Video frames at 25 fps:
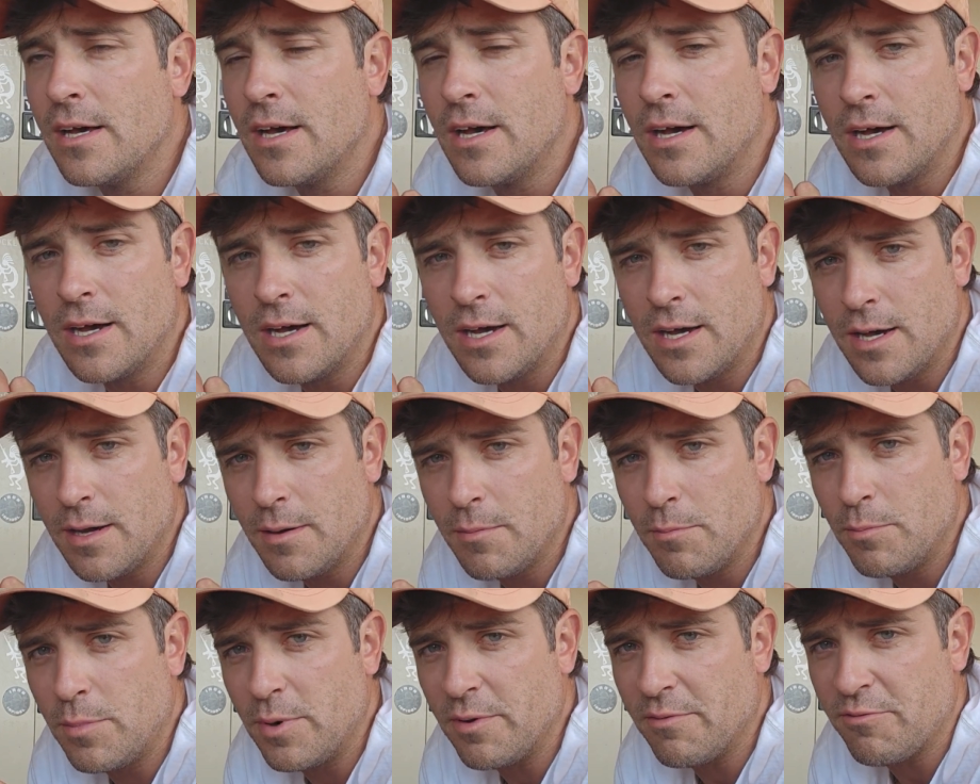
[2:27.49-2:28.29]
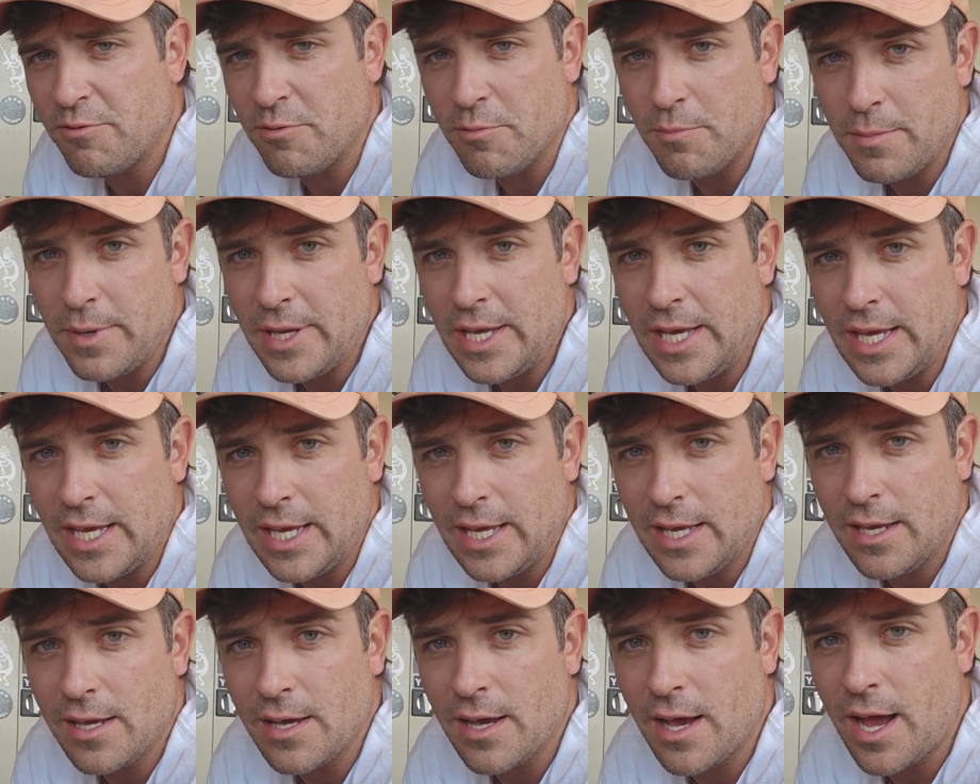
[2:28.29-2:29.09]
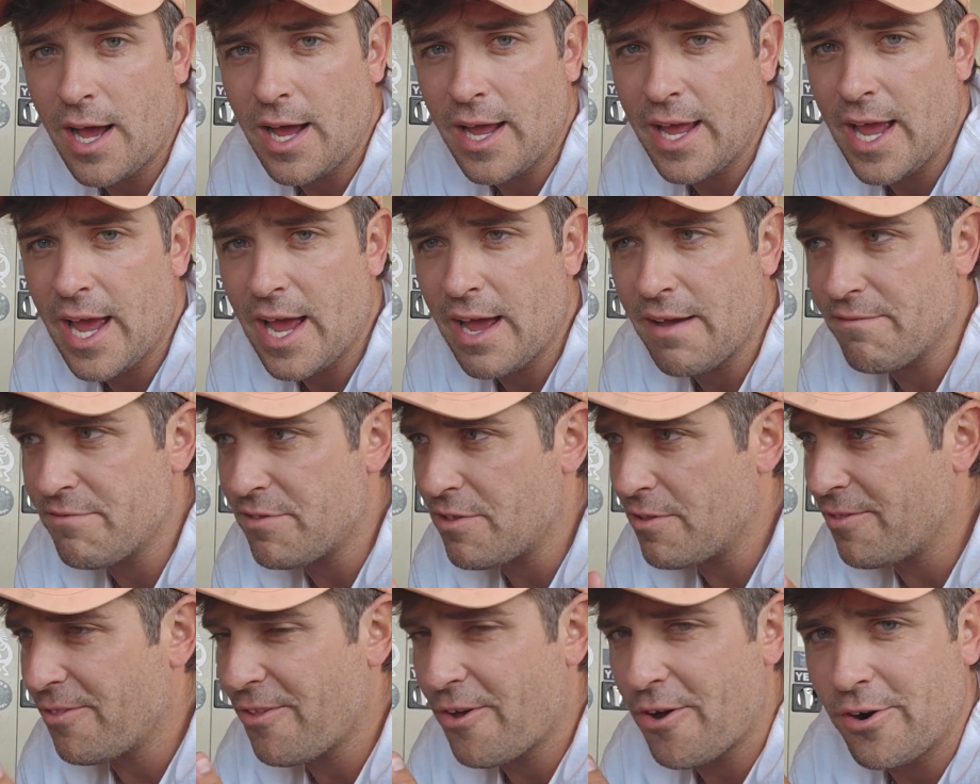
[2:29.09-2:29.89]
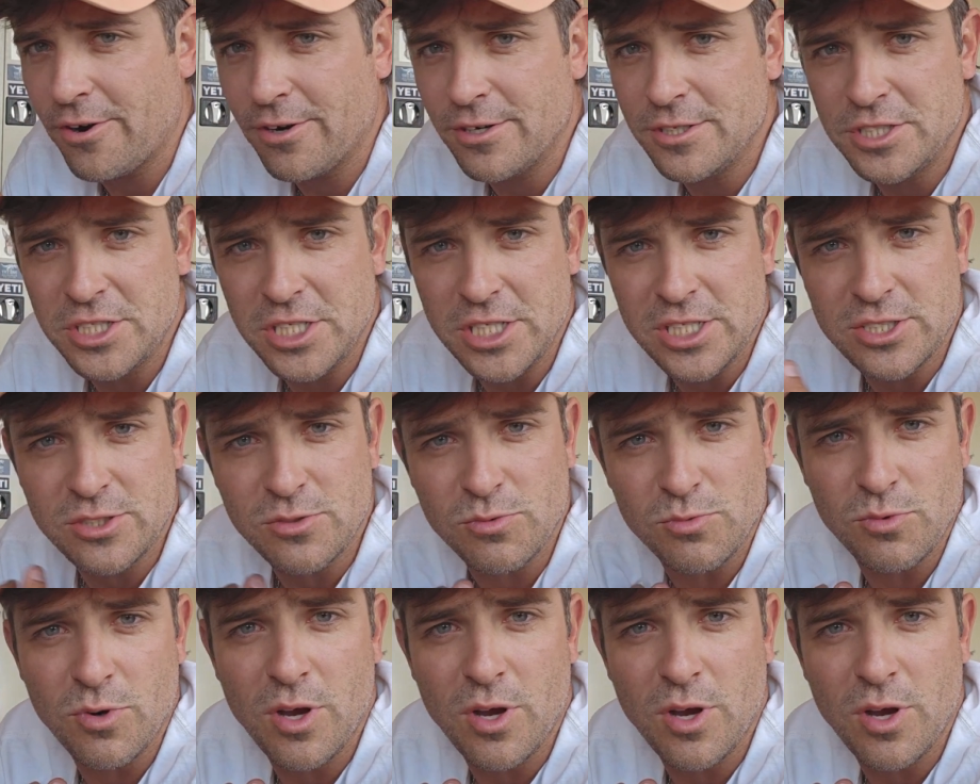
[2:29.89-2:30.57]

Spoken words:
But for me, I have the largest